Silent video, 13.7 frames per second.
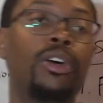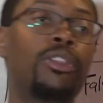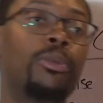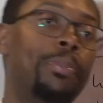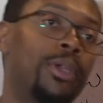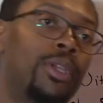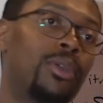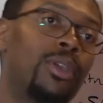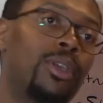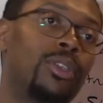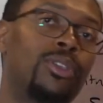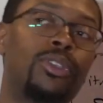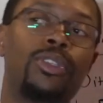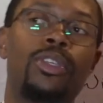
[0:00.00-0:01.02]
other
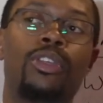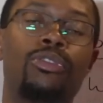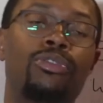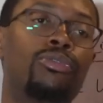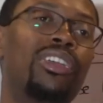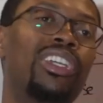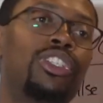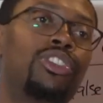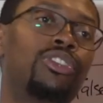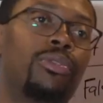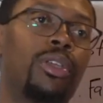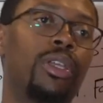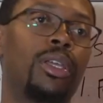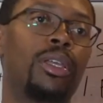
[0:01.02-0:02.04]
periods through
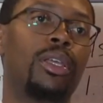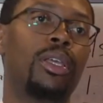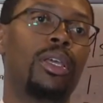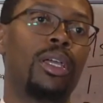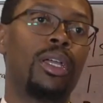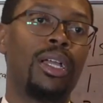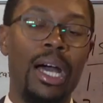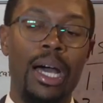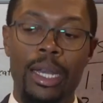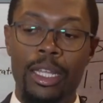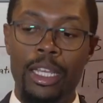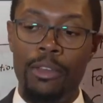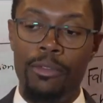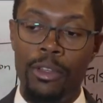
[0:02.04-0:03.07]
history. God
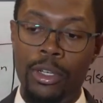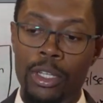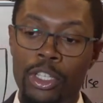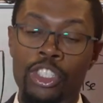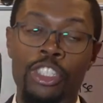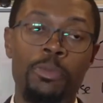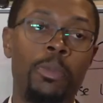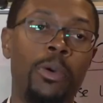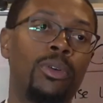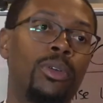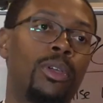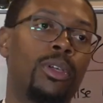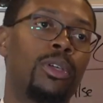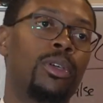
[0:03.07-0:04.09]
even
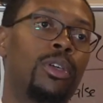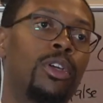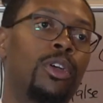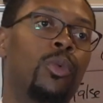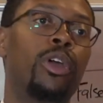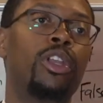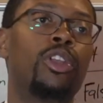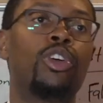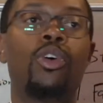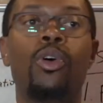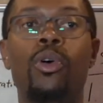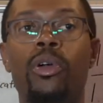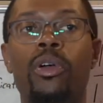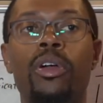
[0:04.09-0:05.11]
spoke when
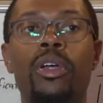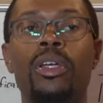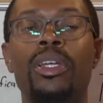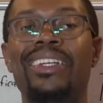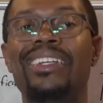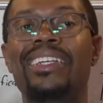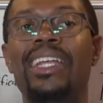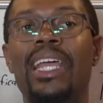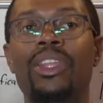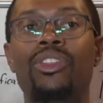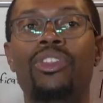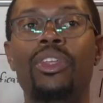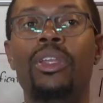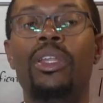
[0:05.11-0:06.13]
Korah,
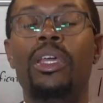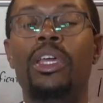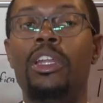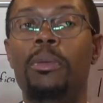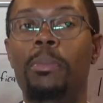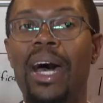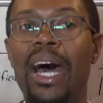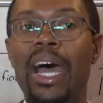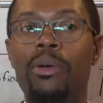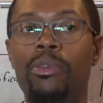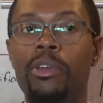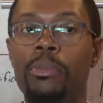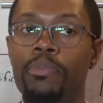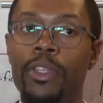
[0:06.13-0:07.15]
Dathan, and
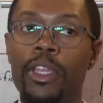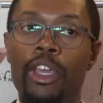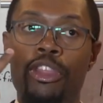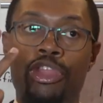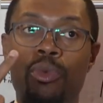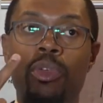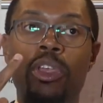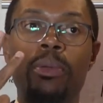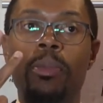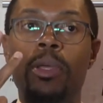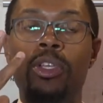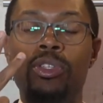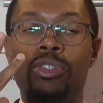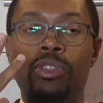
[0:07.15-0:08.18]
Abiram, three
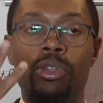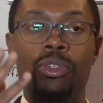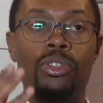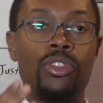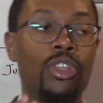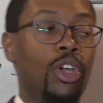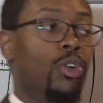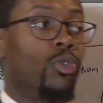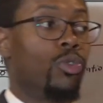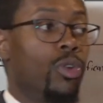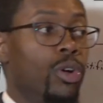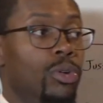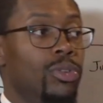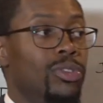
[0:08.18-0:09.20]
ministers,
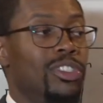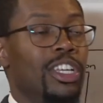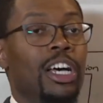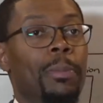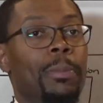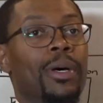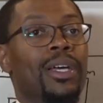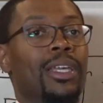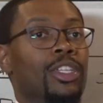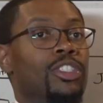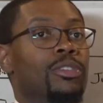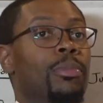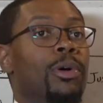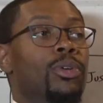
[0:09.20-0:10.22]
rose up
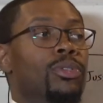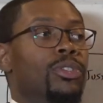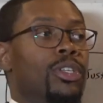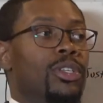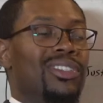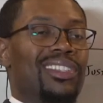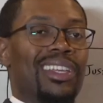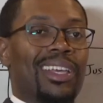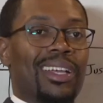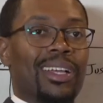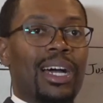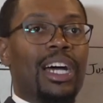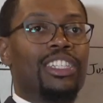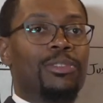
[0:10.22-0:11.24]
against Moses,
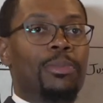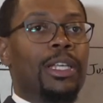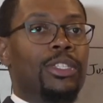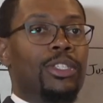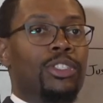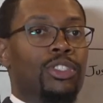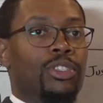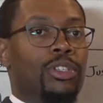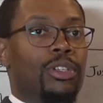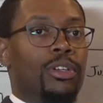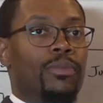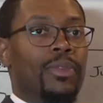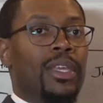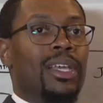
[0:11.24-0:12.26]
God's
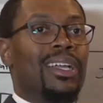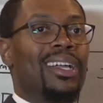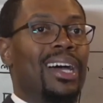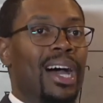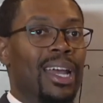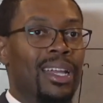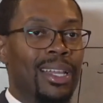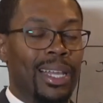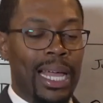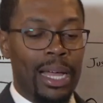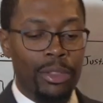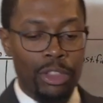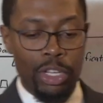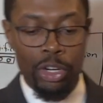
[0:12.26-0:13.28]
messenger. God
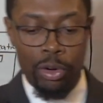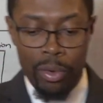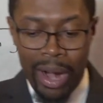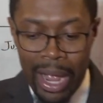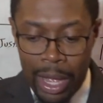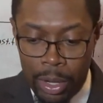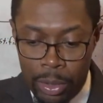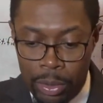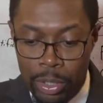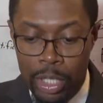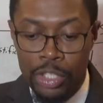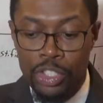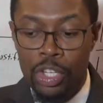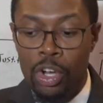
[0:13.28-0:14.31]
allowed the ground
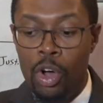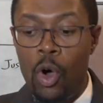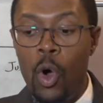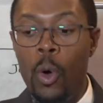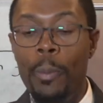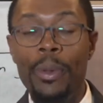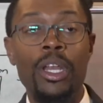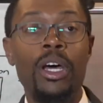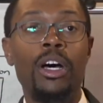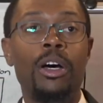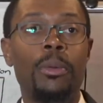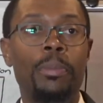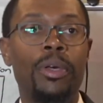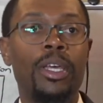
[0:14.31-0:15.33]
to open
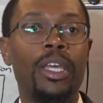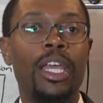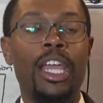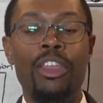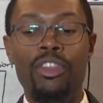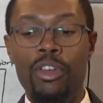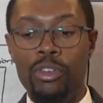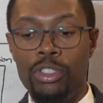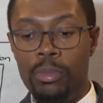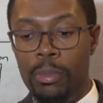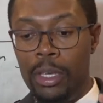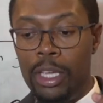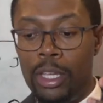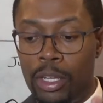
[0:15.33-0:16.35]
up, and those
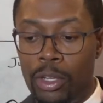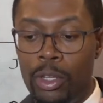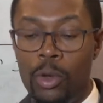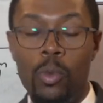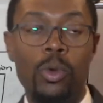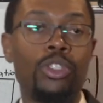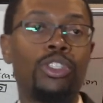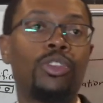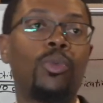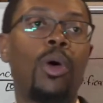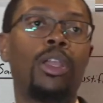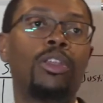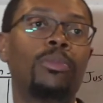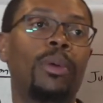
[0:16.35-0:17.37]
men were
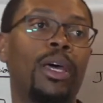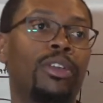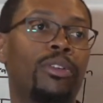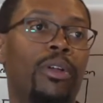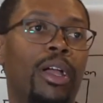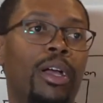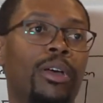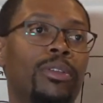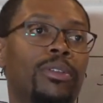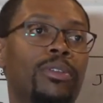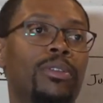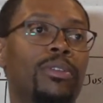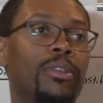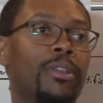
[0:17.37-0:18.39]
swallowed by the ground.
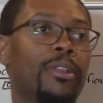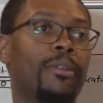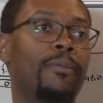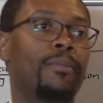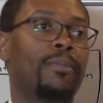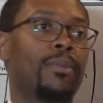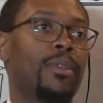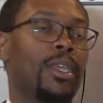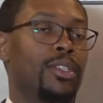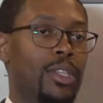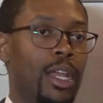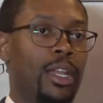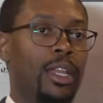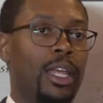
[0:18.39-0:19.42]
Is
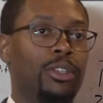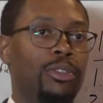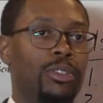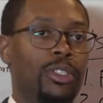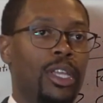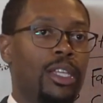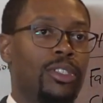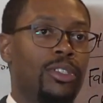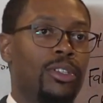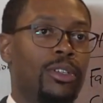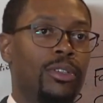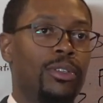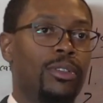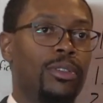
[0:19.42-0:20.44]
that a natural disaster?
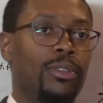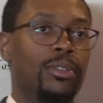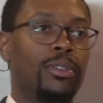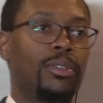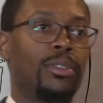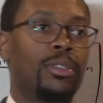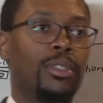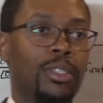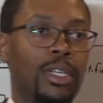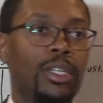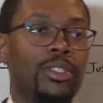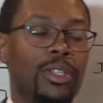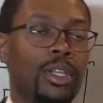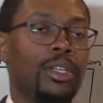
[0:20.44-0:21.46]

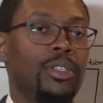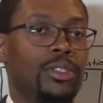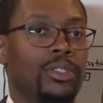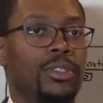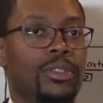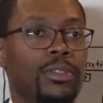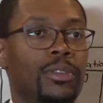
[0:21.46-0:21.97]
Yes, it is.